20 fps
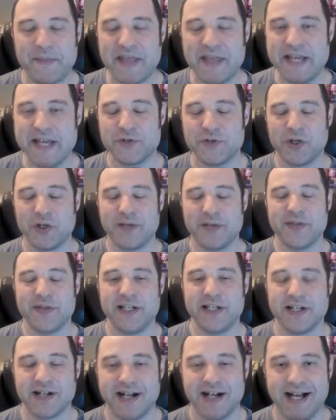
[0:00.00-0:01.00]
Thank you for joining me
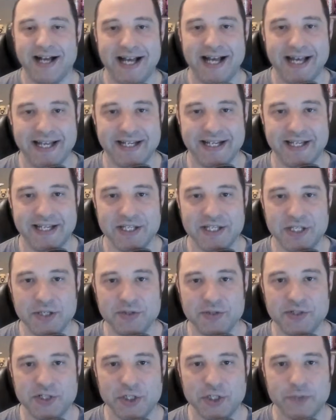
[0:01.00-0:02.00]
here on
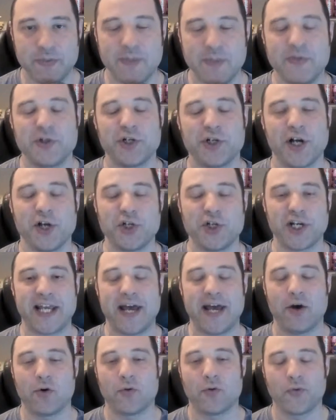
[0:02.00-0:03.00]
YouTube. Be sure to check
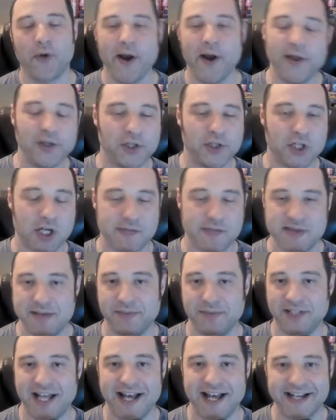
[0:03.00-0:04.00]
out
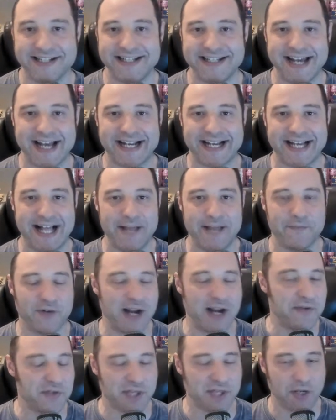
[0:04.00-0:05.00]
RailCaribbeanBlog.com for
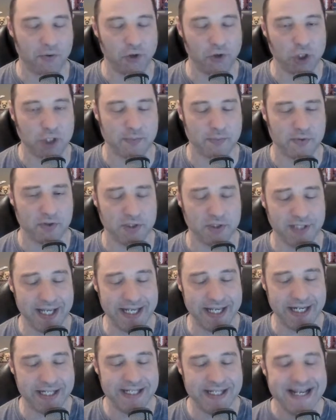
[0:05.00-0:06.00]
everything Royal Caribbean
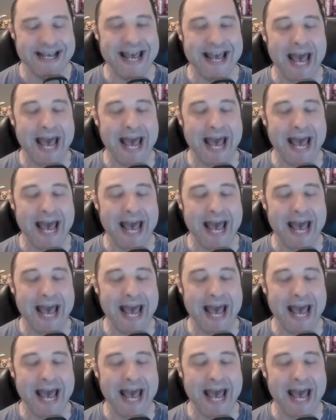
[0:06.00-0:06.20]
related.